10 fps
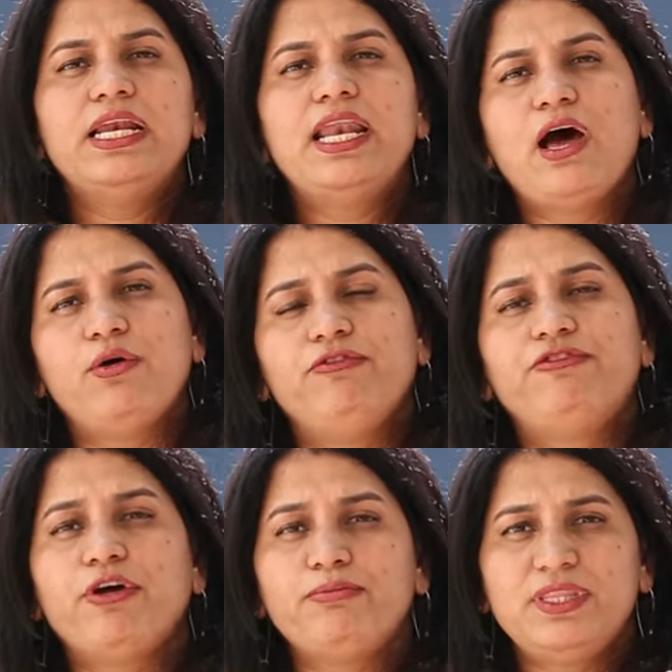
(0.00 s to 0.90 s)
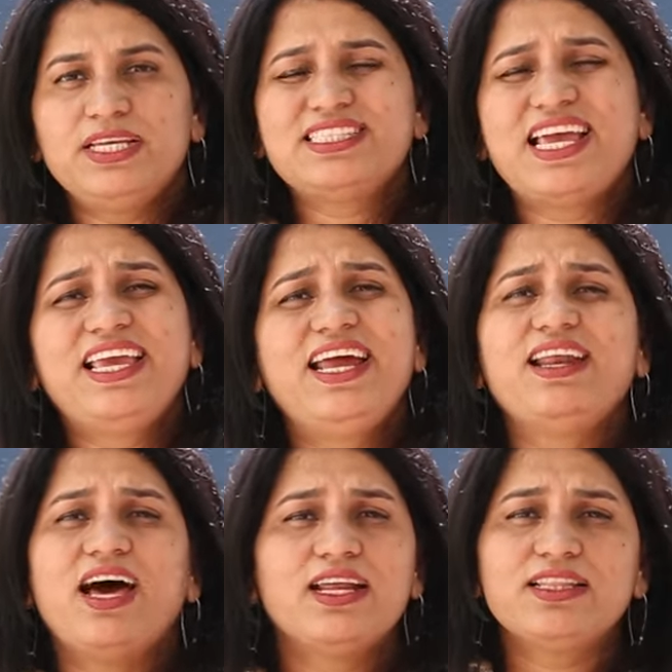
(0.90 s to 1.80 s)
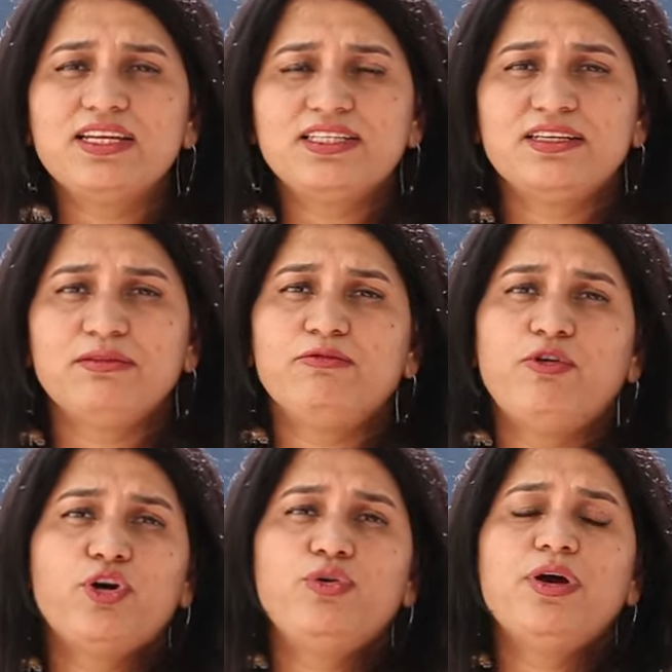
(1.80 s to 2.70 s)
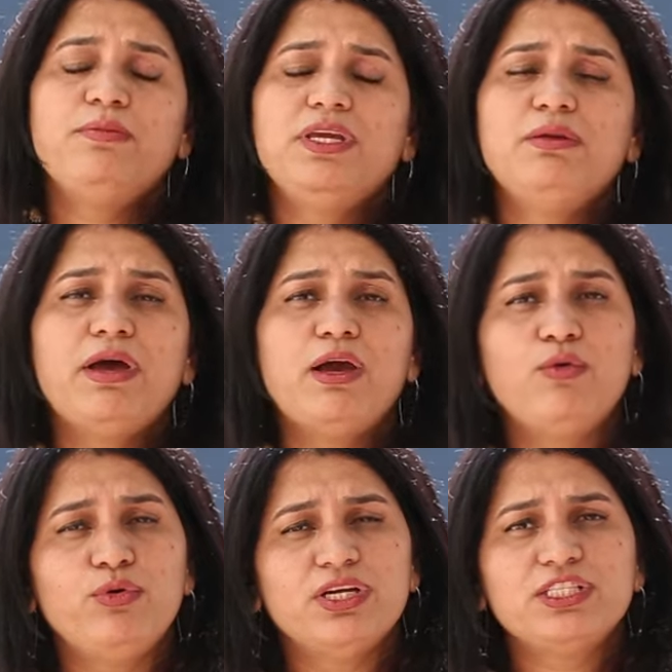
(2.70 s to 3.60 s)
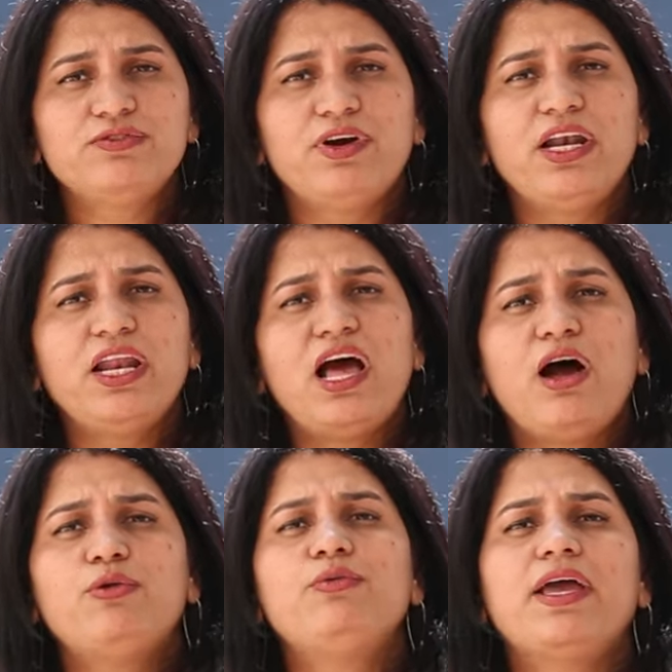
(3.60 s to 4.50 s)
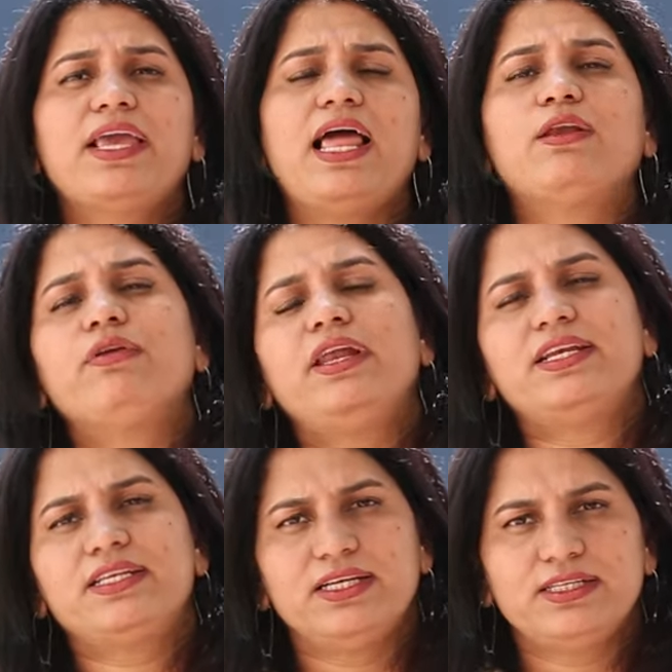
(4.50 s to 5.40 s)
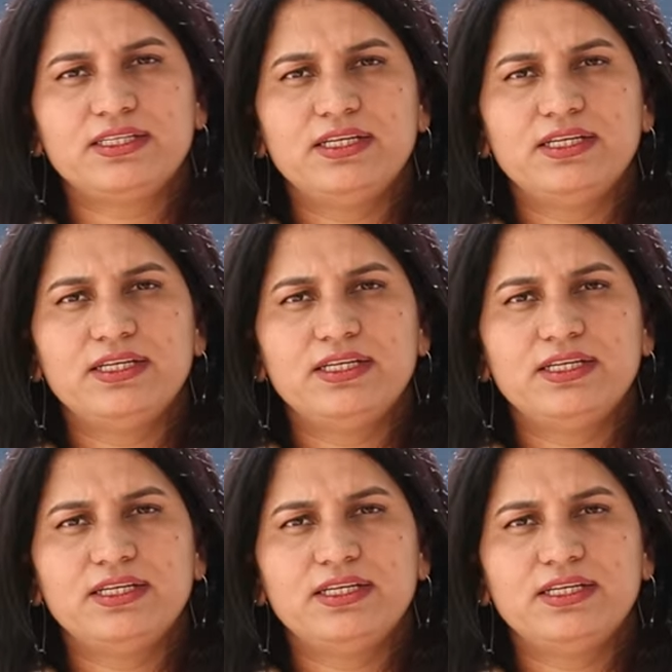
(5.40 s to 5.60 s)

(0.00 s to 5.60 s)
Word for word: Now, from this I get another term. What do I mean by owner's fund and how do I calculate it?